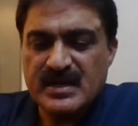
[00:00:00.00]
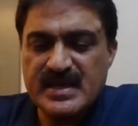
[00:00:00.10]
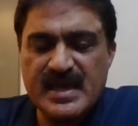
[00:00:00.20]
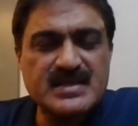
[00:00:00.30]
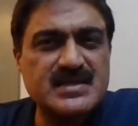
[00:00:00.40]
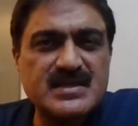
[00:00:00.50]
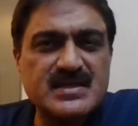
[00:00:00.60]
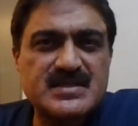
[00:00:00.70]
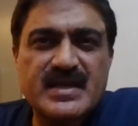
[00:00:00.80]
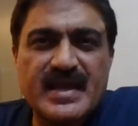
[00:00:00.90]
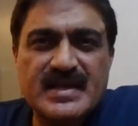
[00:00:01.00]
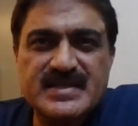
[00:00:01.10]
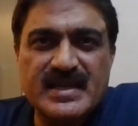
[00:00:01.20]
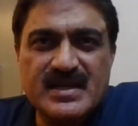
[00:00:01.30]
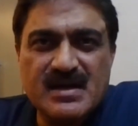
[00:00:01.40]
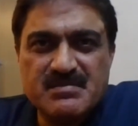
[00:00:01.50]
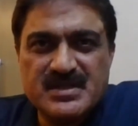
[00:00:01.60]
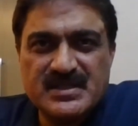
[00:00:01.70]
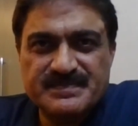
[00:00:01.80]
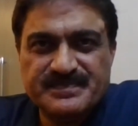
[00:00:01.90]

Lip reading: DXN is a direct selling company.